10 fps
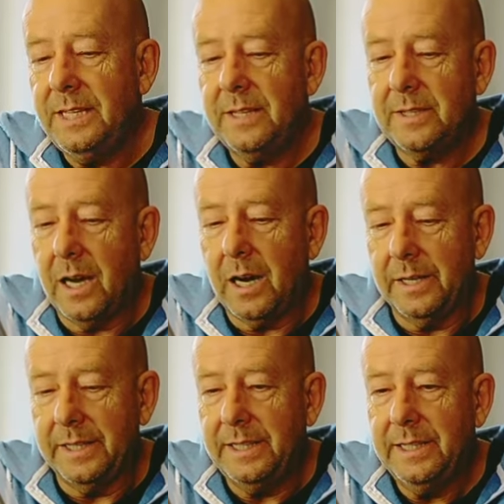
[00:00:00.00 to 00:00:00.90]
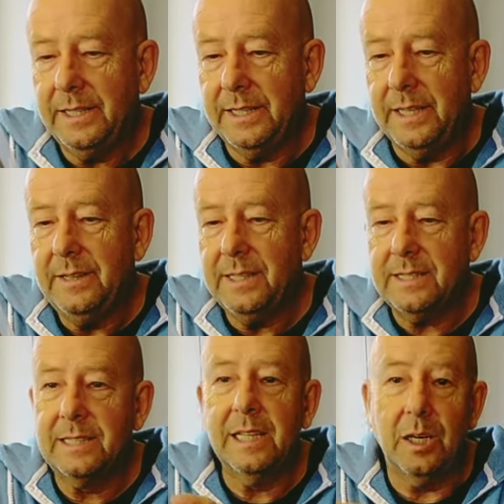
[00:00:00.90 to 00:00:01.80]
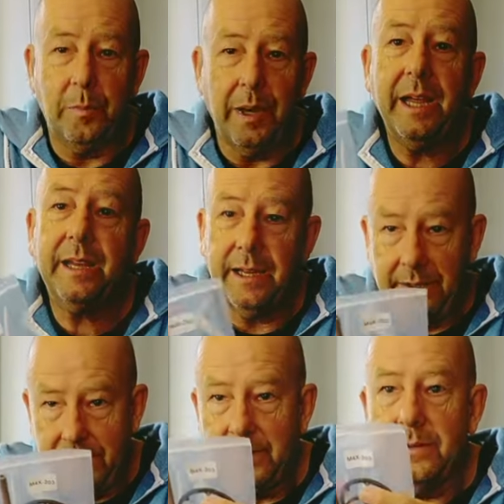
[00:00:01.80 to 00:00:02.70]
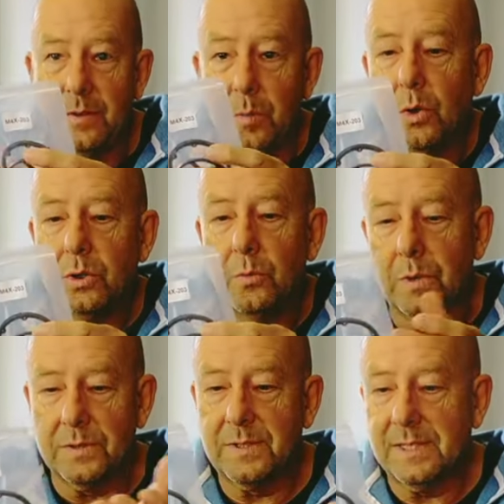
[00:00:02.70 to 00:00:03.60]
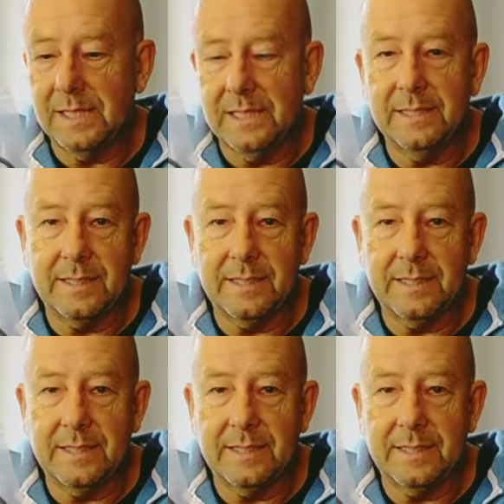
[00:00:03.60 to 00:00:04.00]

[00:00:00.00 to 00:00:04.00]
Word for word: needed are here in this little bag and the motor was uh,